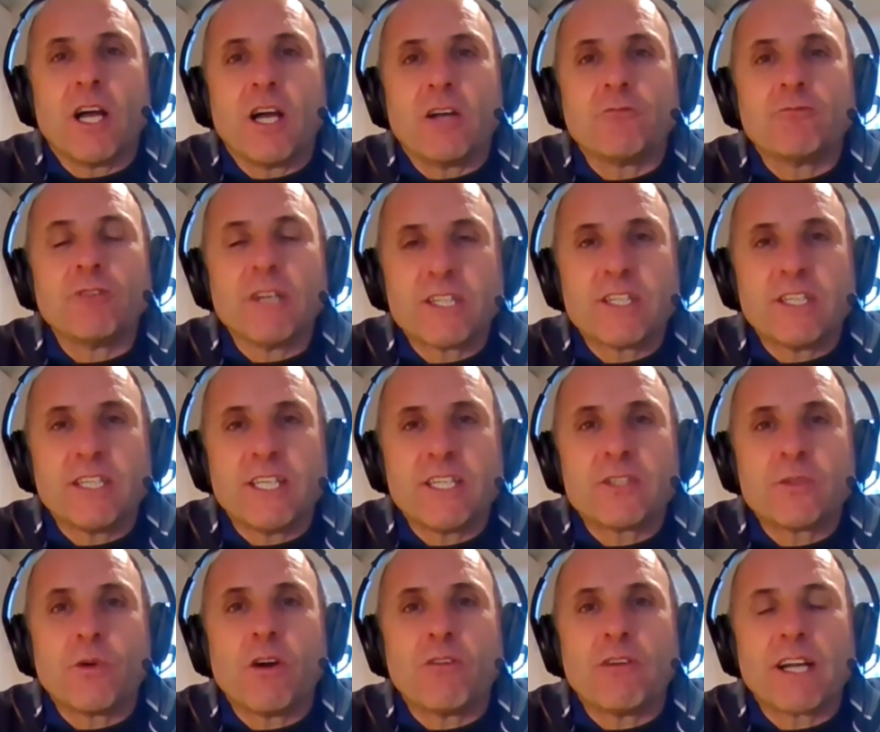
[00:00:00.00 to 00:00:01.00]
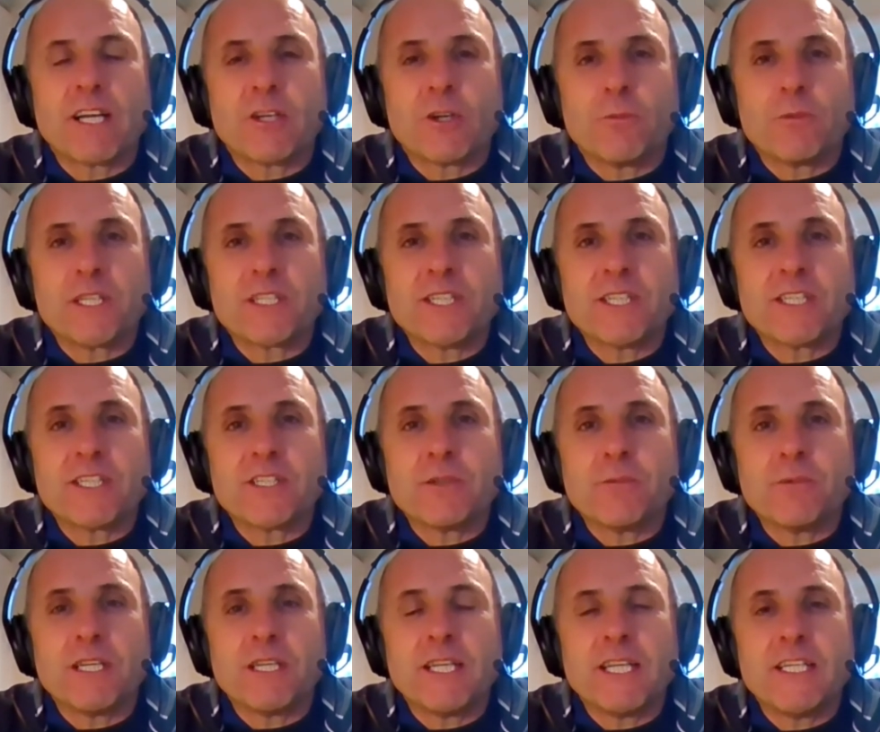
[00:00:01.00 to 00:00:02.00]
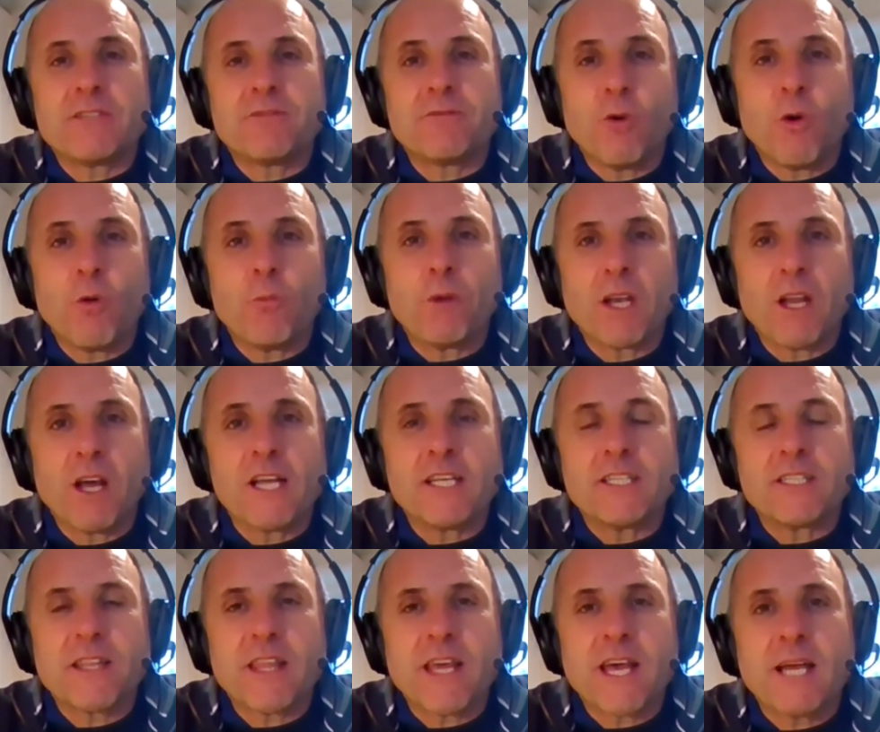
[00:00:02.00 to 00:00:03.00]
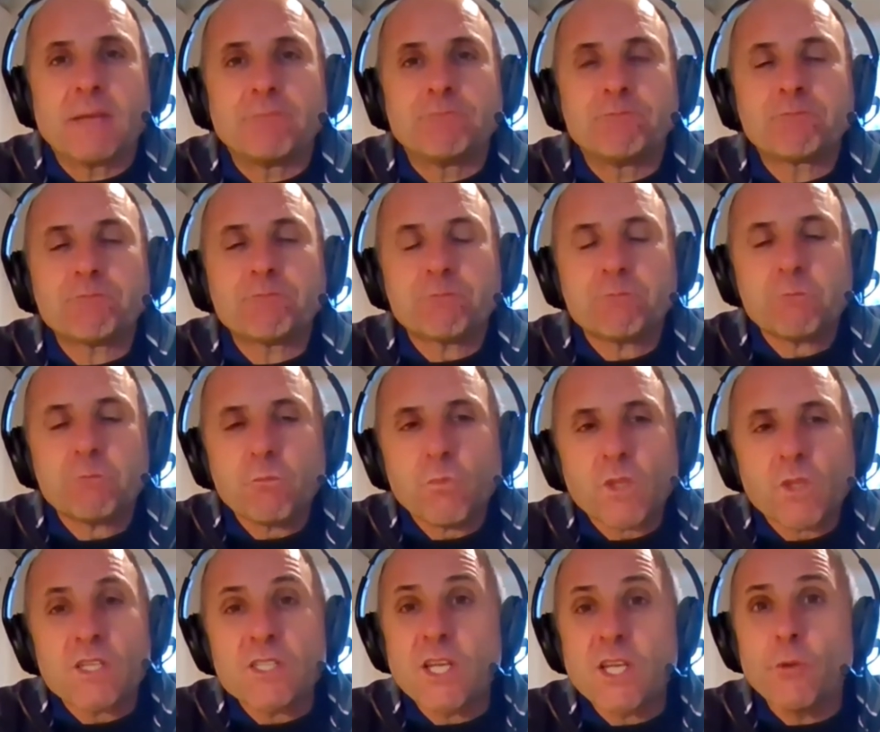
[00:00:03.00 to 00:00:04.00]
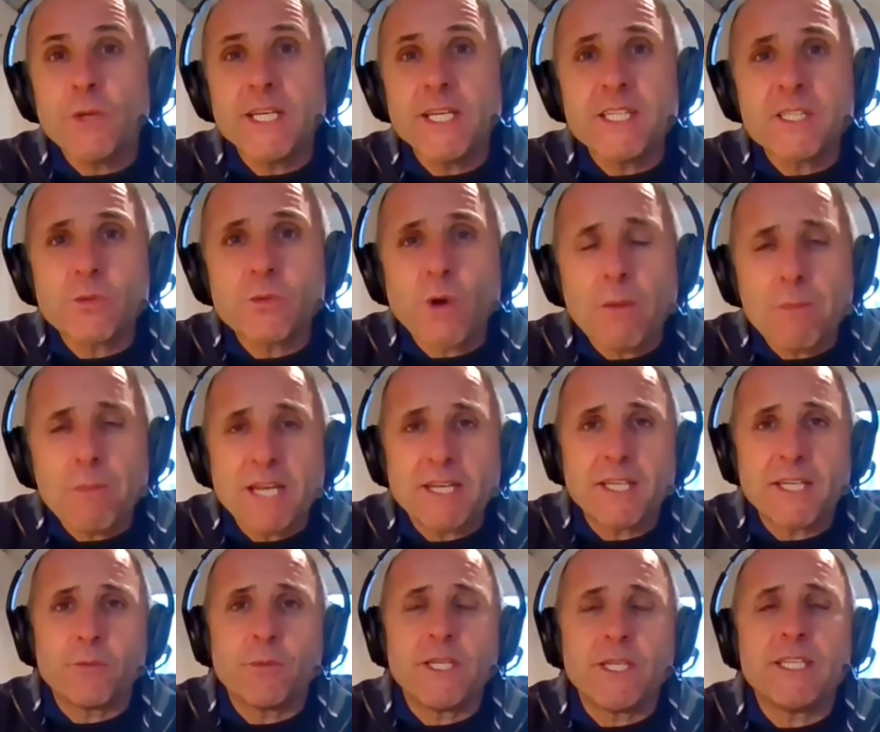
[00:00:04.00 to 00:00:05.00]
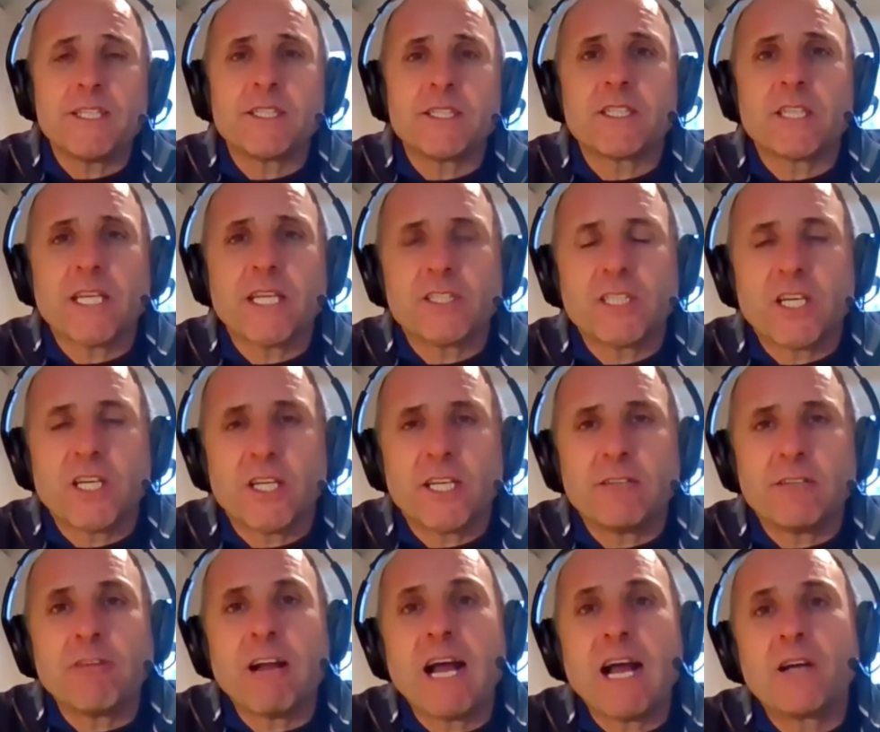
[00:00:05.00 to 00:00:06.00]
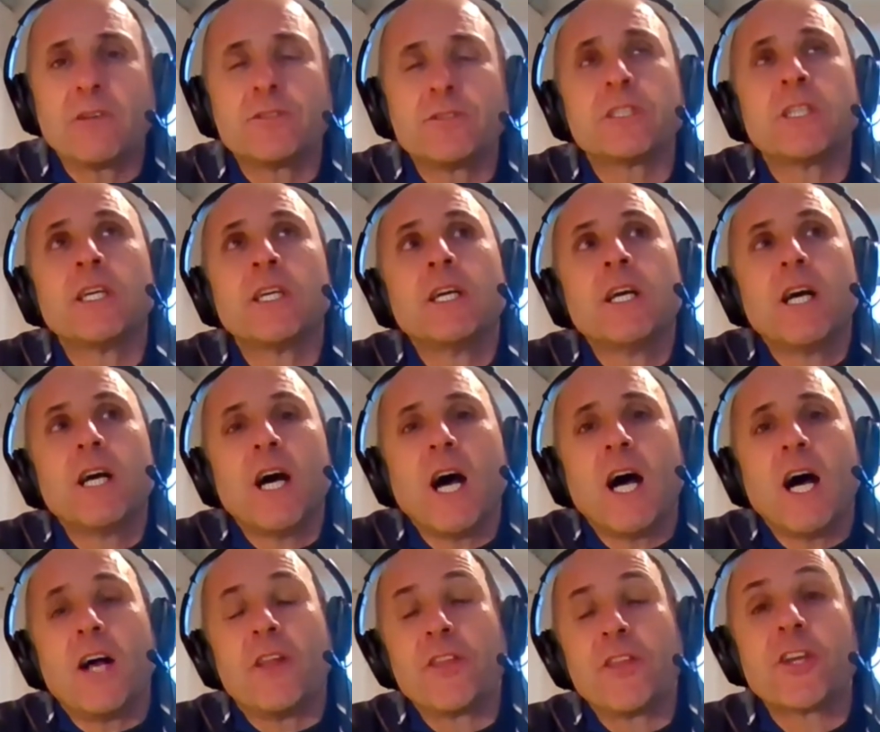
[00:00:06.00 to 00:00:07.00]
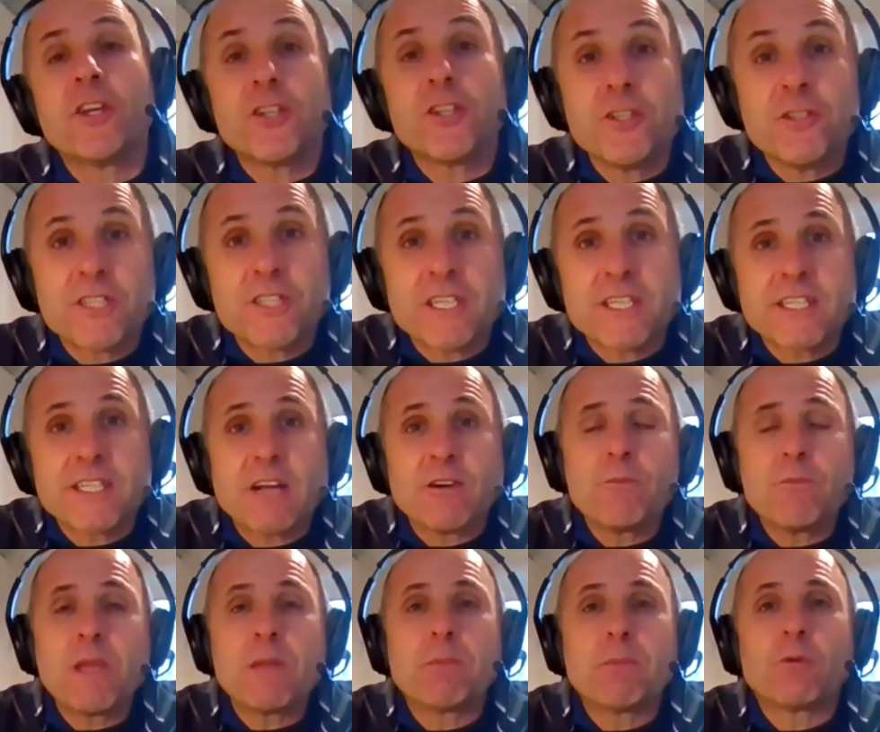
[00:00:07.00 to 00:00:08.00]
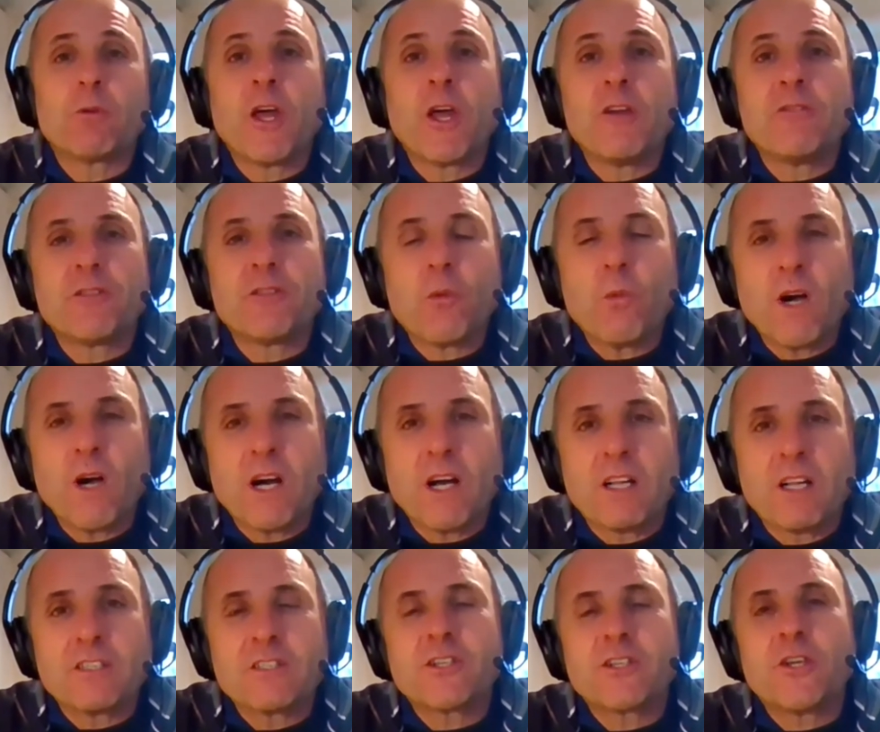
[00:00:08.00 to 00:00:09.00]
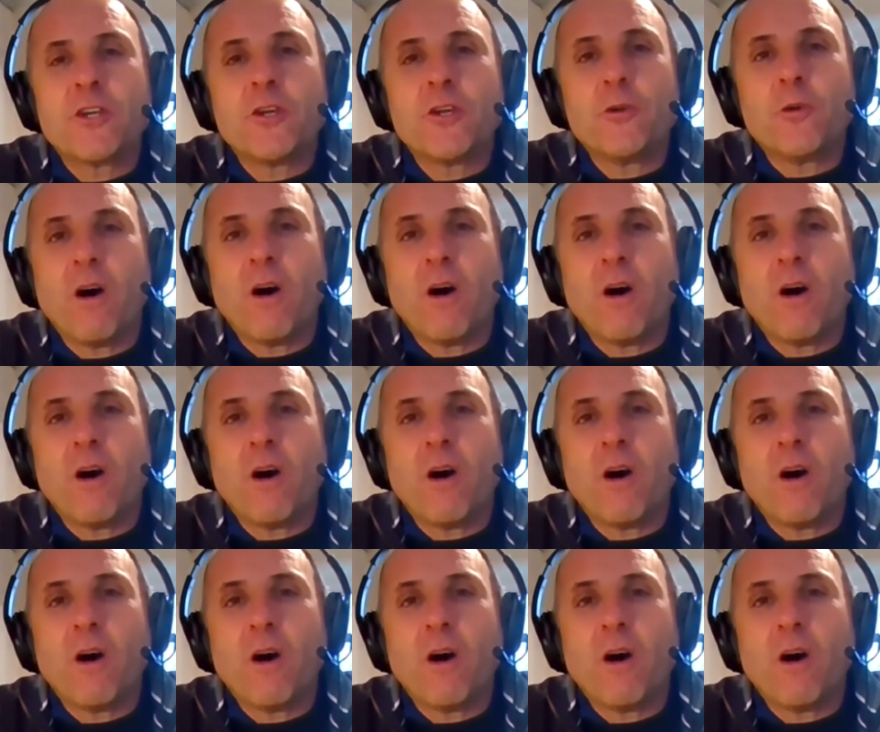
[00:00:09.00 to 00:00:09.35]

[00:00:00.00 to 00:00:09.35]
written into our economic system, and it is formalized there. So we need to upend it, we need to turn it round. And the good news is there are people all over the world who